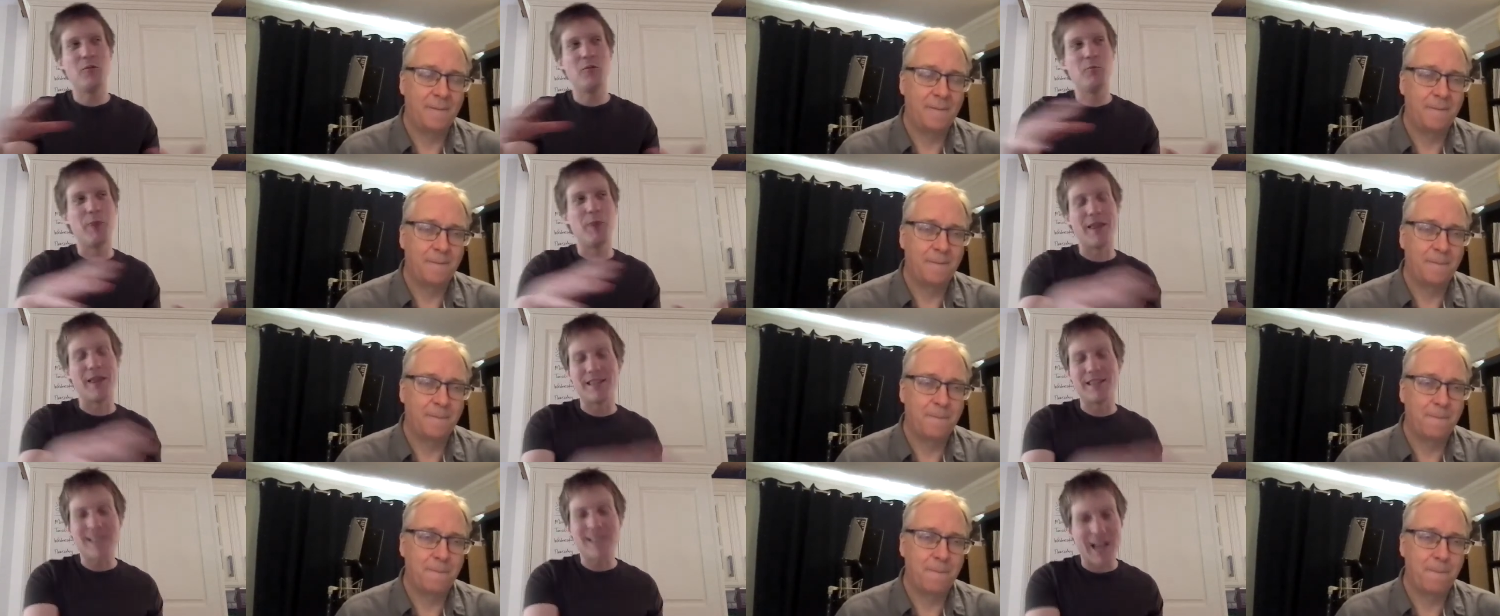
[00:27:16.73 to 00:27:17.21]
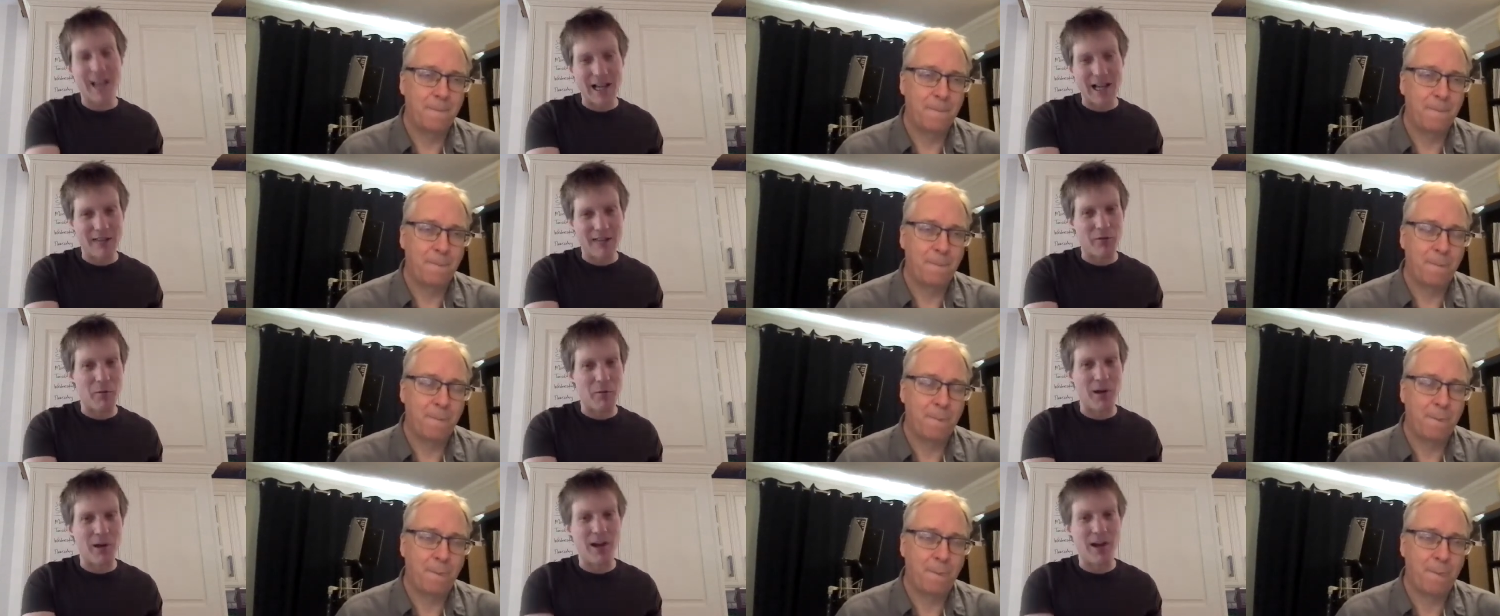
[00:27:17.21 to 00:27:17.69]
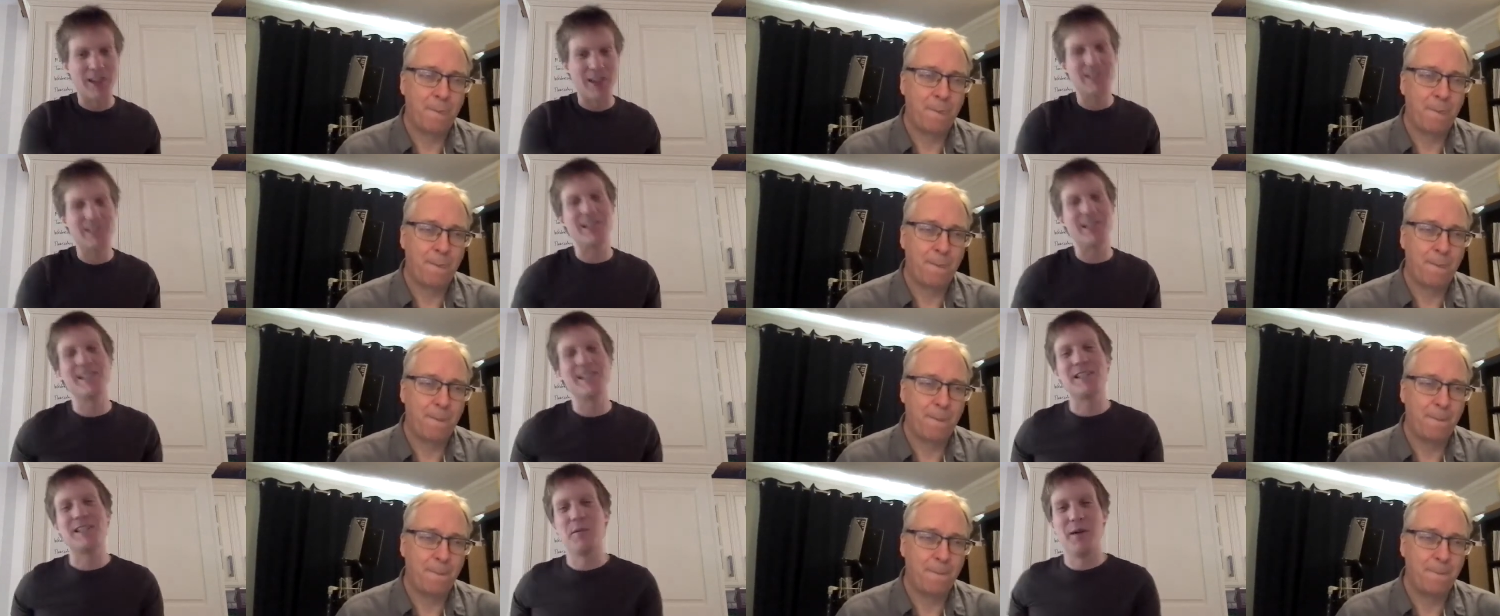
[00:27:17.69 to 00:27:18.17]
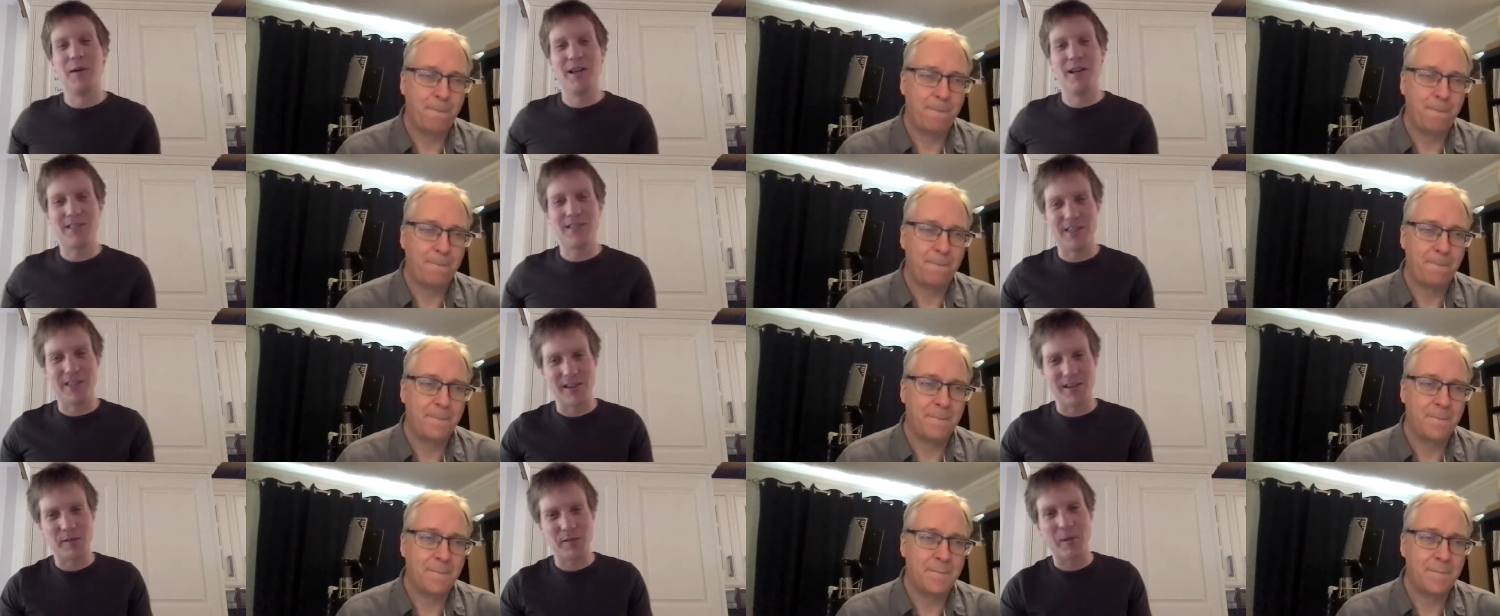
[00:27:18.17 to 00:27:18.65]
Speaker 1: by the side of a march as the
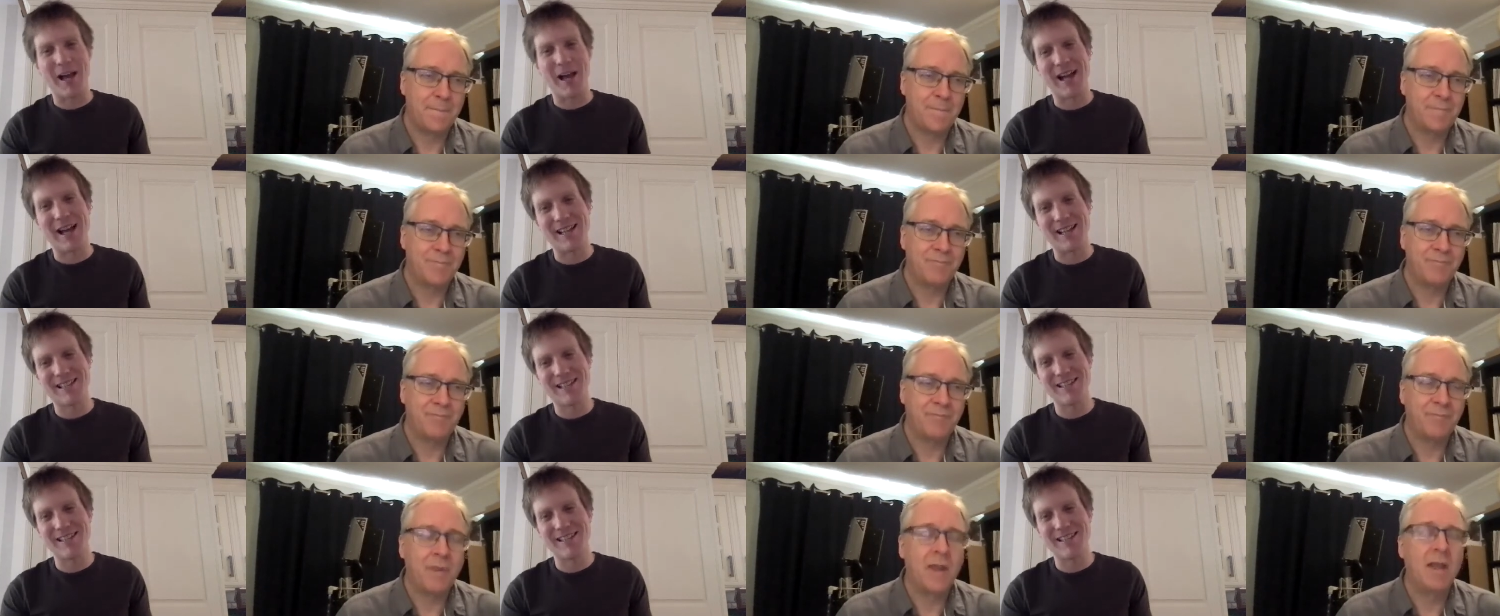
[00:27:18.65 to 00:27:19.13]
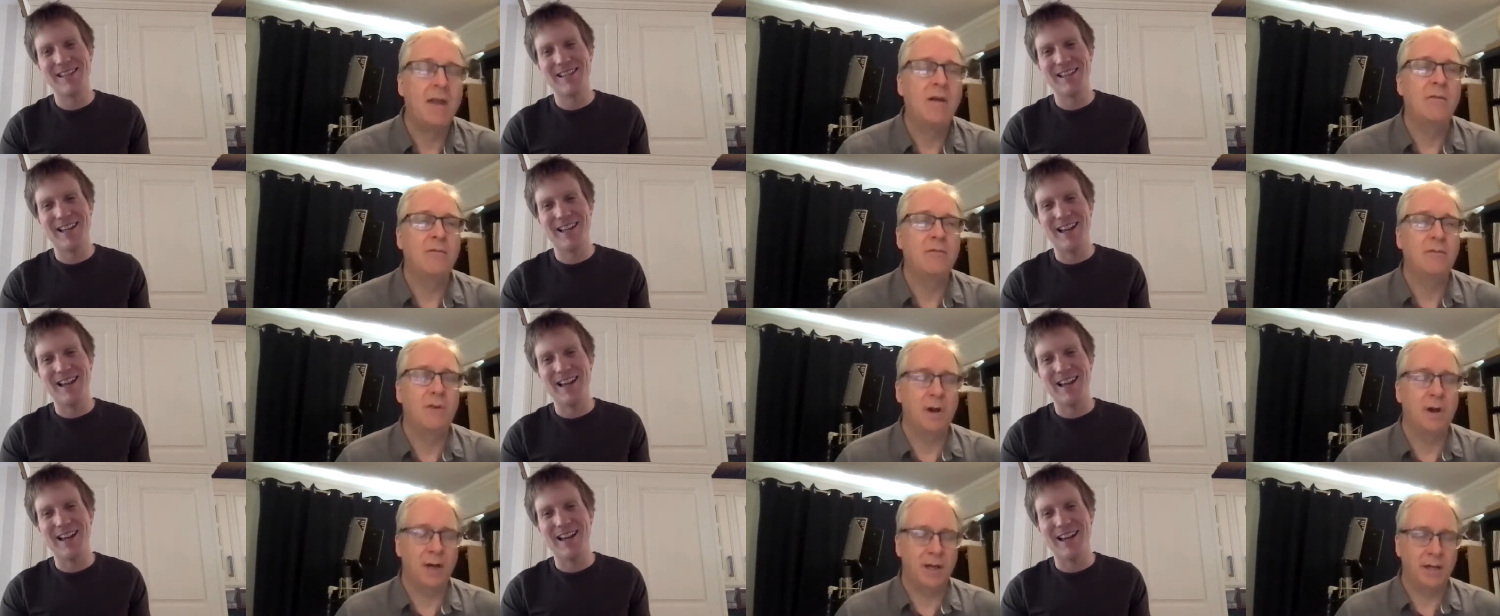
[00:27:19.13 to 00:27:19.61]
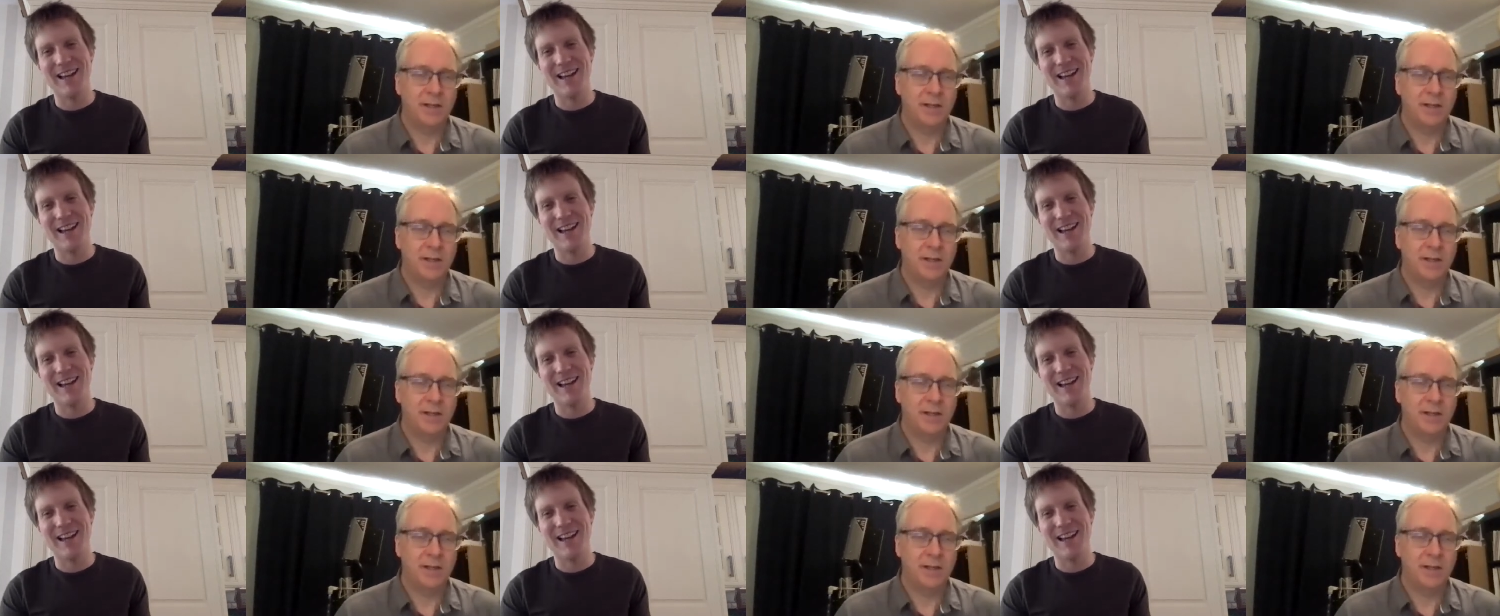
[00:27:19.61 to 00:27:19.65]
march goes past right.